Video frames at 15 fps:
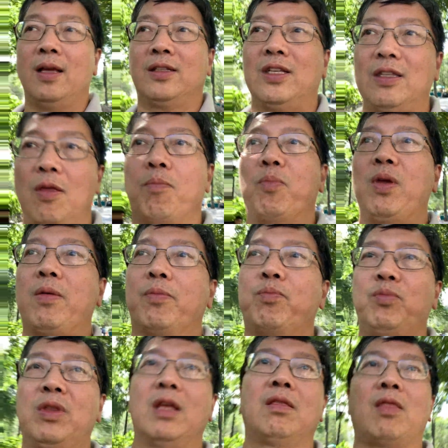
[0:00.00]
See, the, people,
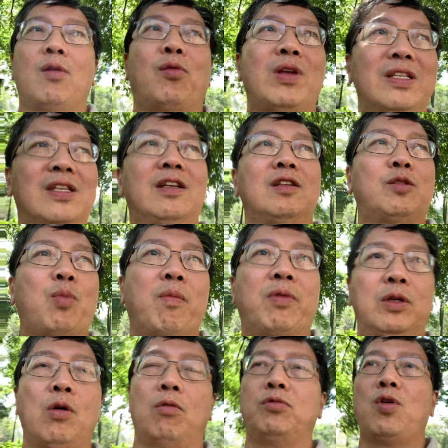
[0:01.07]
the, the reason is people
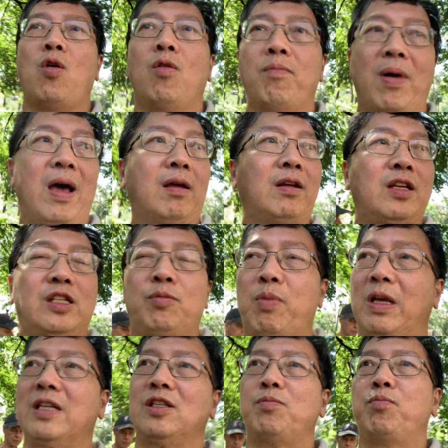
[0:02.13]
don't know about it is
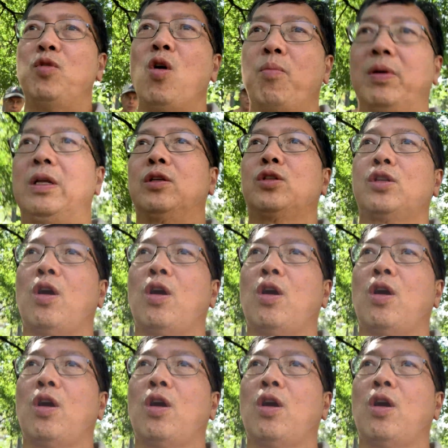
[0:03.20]
because nobody